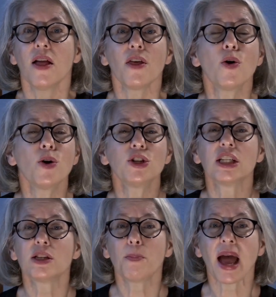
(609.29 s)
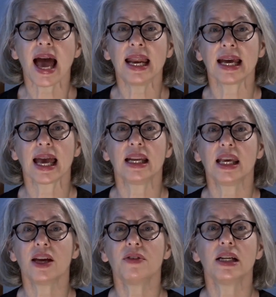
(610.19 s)
The horse's panic
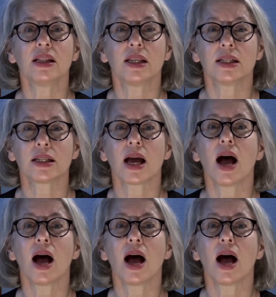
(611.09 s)
had given this